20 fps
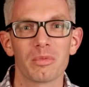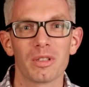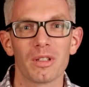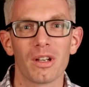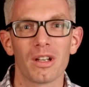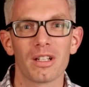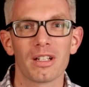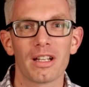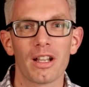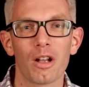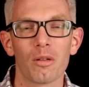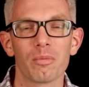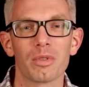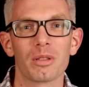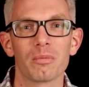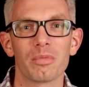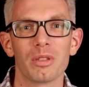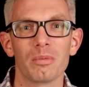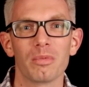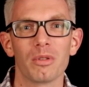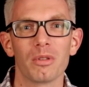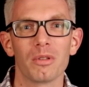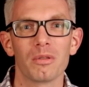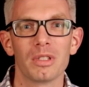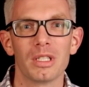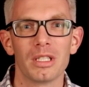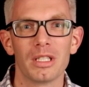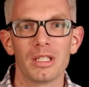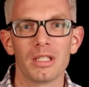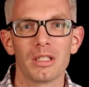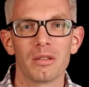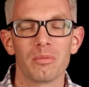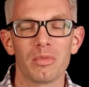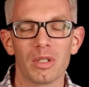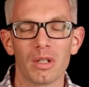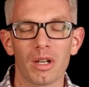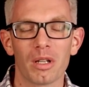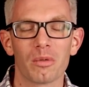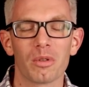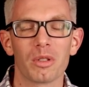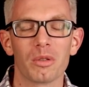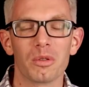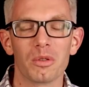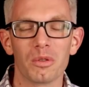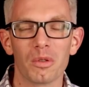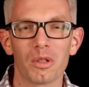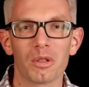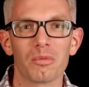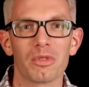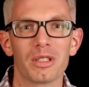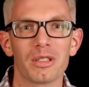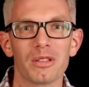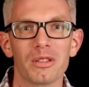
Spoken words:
beyond and helping people beyond what you would normally